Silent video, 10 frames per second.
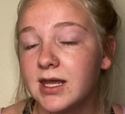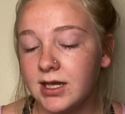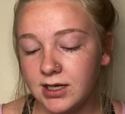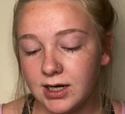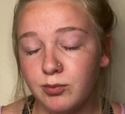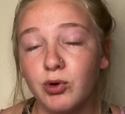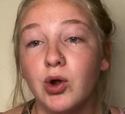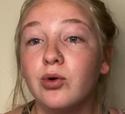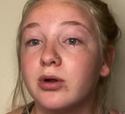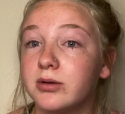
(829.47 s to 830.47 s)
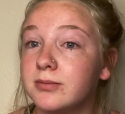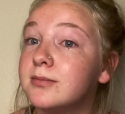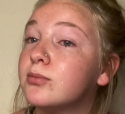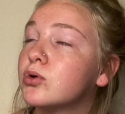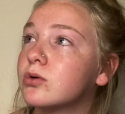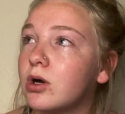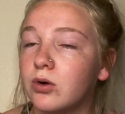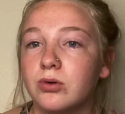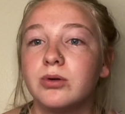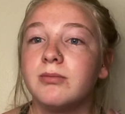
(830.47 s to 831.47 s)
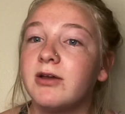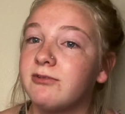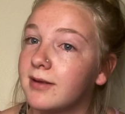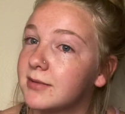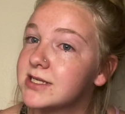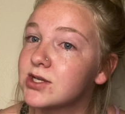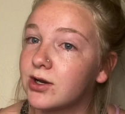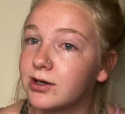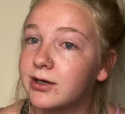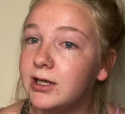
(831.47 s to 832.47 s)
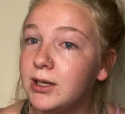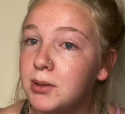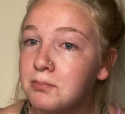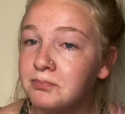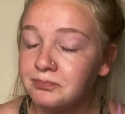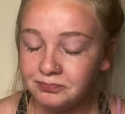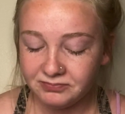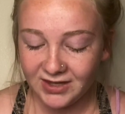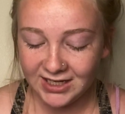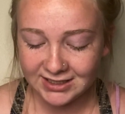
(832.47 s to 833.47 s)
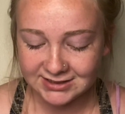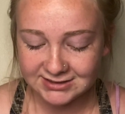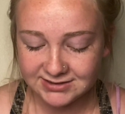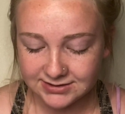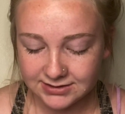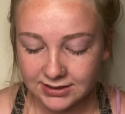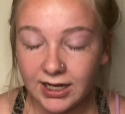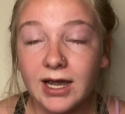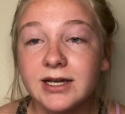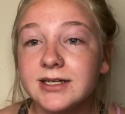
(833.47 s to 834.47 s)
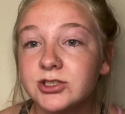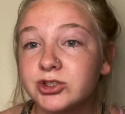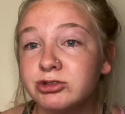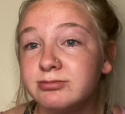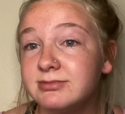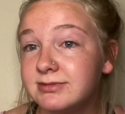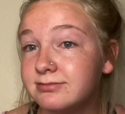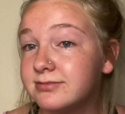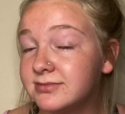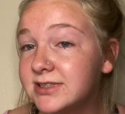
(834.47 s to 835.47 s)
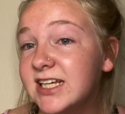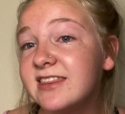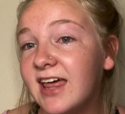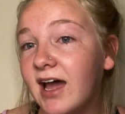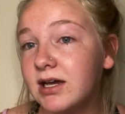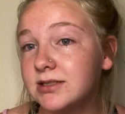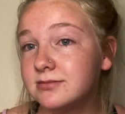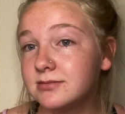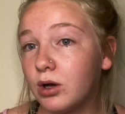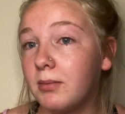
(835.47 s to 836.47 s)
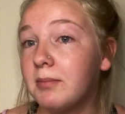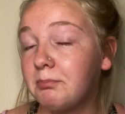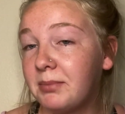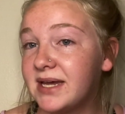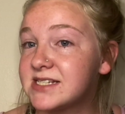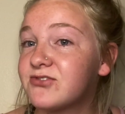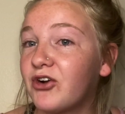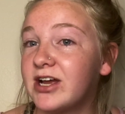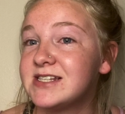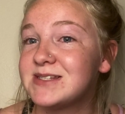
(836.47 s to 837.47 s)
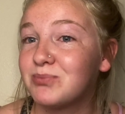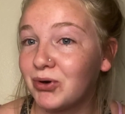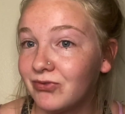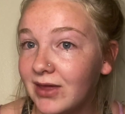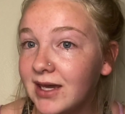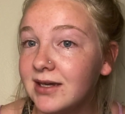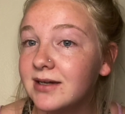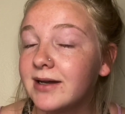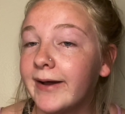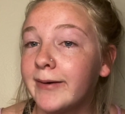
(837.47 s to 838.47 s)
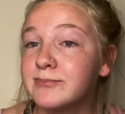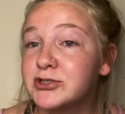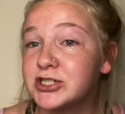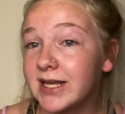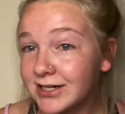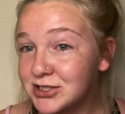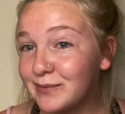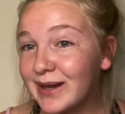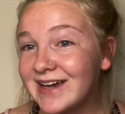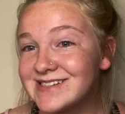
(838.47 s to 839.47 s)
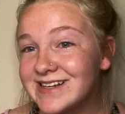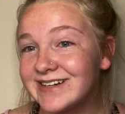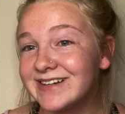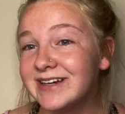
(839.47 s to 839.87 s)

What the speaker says: And I broke my family's heart. And I did that on my best friend's birthday. She's actually my cousin,